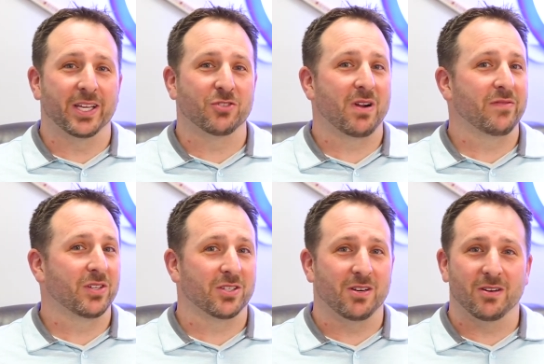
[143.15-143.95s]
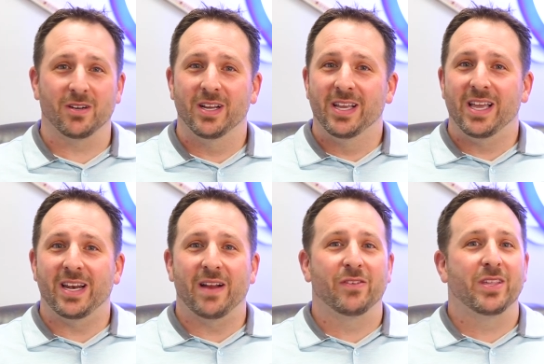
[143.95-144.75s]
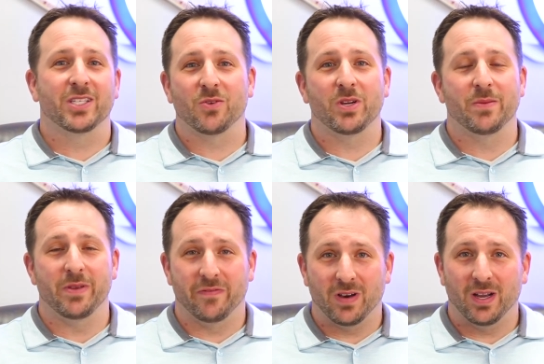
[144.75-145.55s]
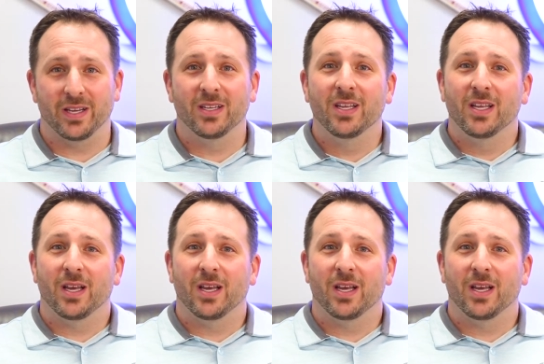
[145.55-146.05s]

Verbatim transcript: They can drive their car and everything's going to be fine.